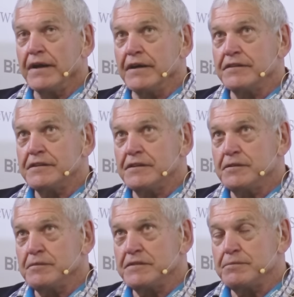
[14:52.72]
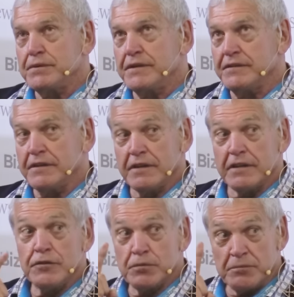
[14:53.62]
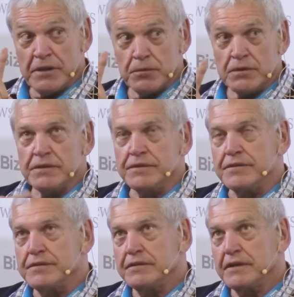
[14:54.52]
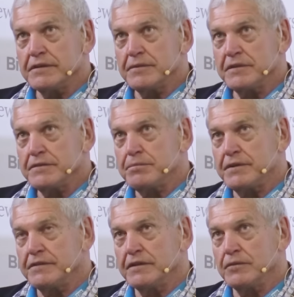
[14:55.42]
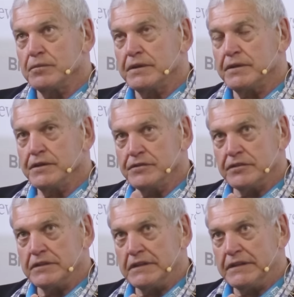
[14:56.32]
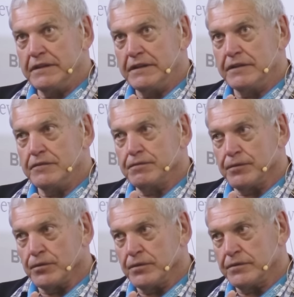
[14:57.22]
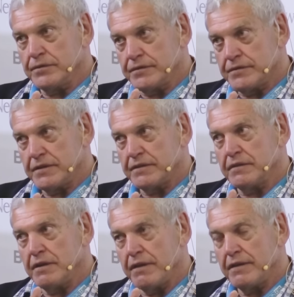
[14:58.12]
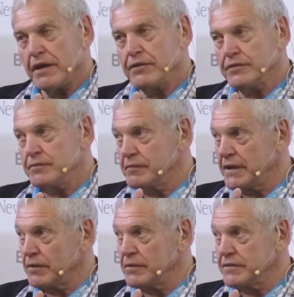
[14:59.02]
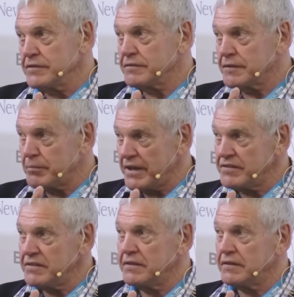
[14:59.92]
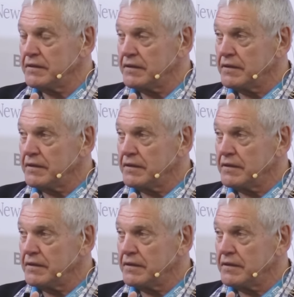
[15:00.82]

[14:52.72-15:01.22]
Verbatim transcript: And I said to him, Mr. President, these were my words. I said, Mr. President, we urgently need four to 6,000 megawatts of capacity.